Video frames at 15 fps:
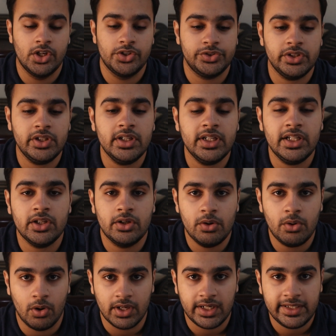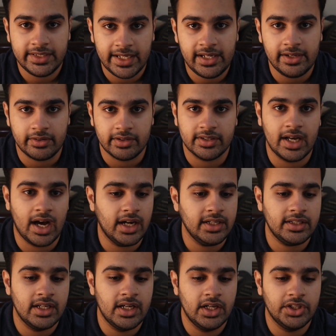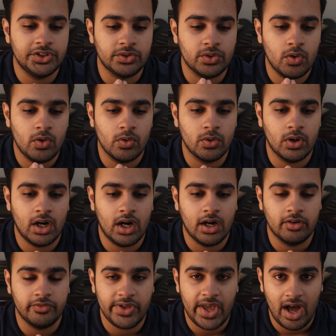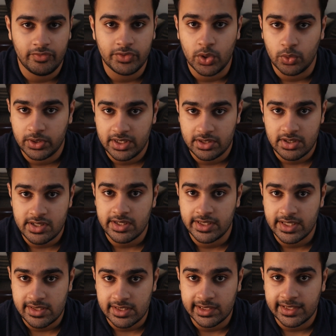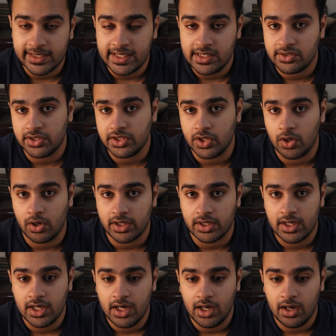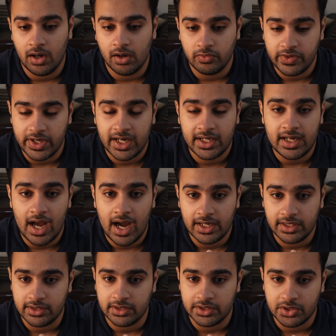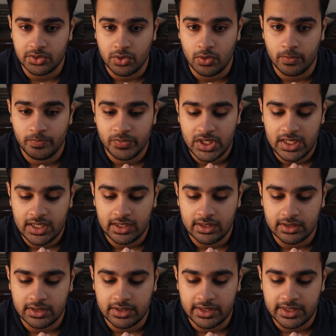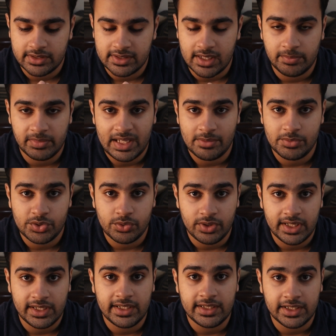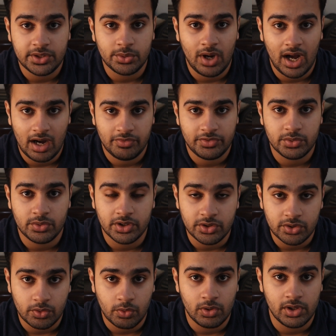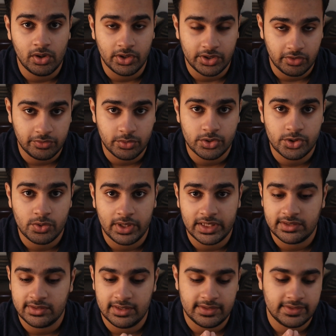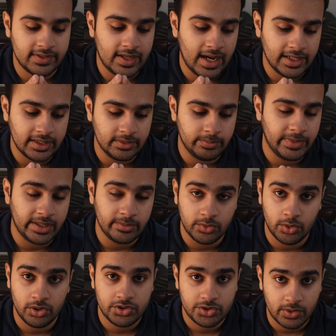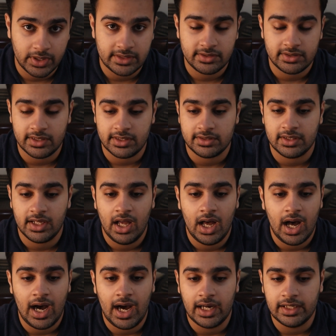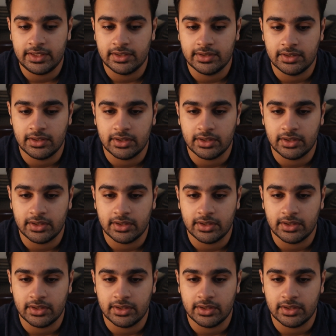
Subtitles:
So you're gonna go on and tell her that, we have noticed this increase in your weight, and sometimes you really need to have to control on your food choices and make good choices, and